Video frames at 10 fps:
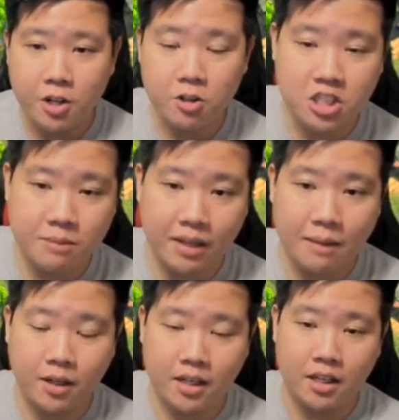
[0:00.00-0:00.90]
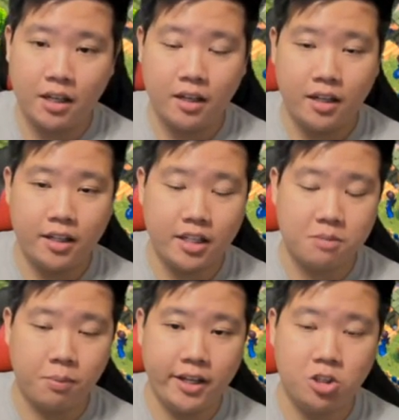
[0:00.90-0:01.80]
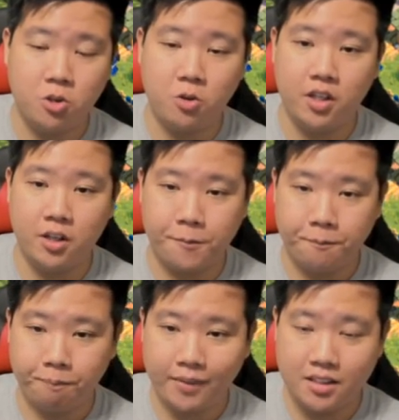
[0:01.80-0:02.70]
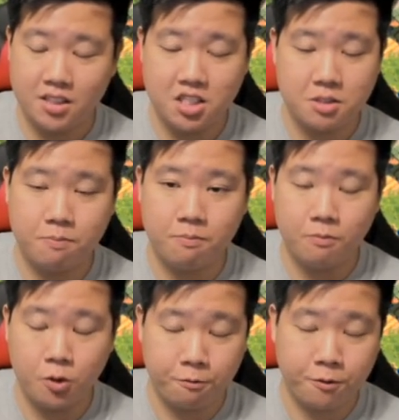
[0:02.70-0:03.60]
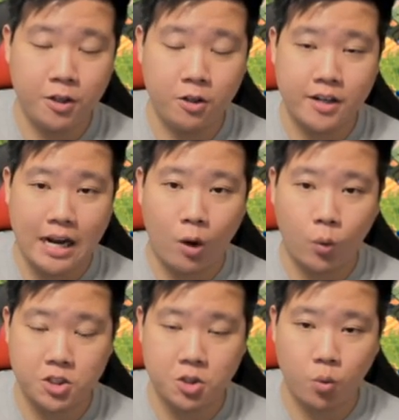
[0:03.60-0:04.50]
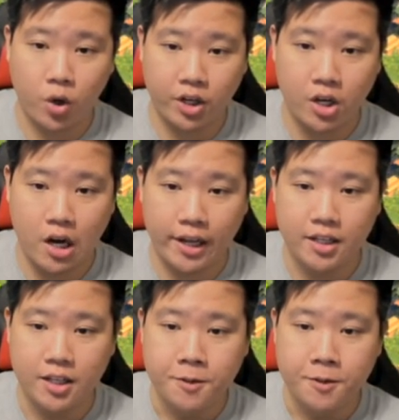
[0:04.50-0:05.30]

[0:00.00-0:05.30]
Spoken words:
good tip that I'm going to explain to you here, this is, you'll figure it out once you're working on it,